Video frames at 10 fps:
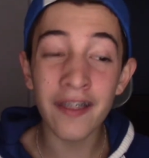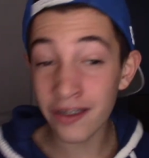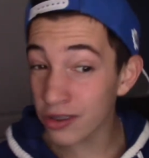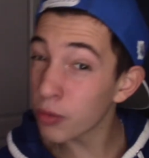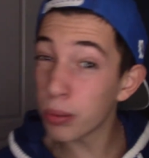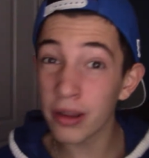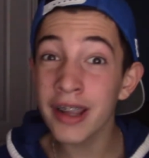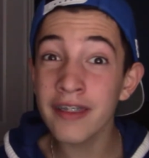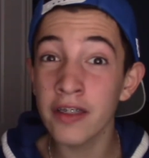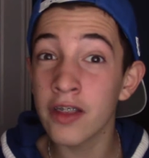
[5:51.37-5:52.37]
This is a play
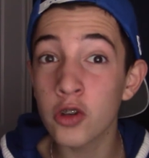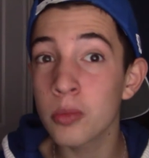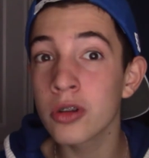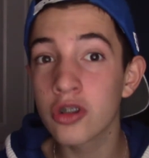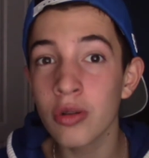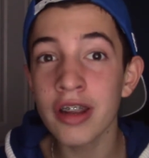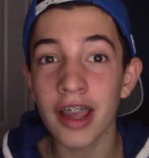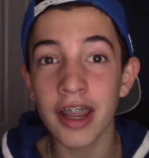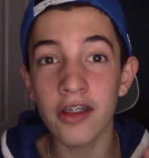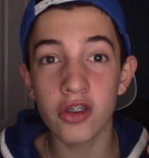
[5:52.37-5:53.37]
that they've been doing
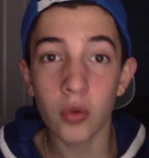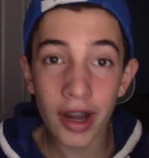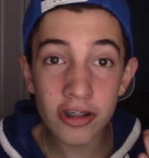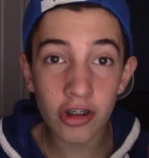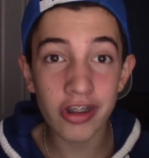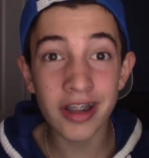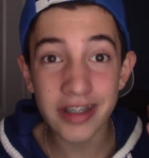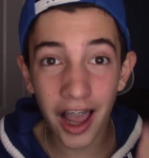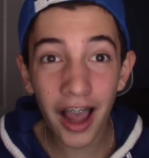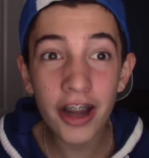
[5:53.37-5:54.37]
against the Rangers the
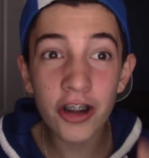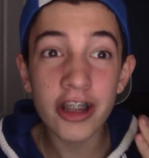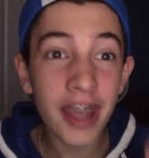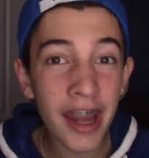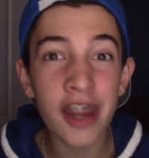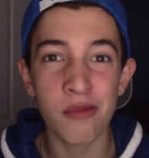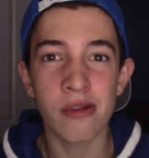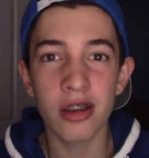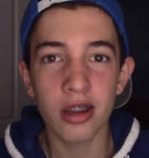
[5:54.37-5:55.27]
entire game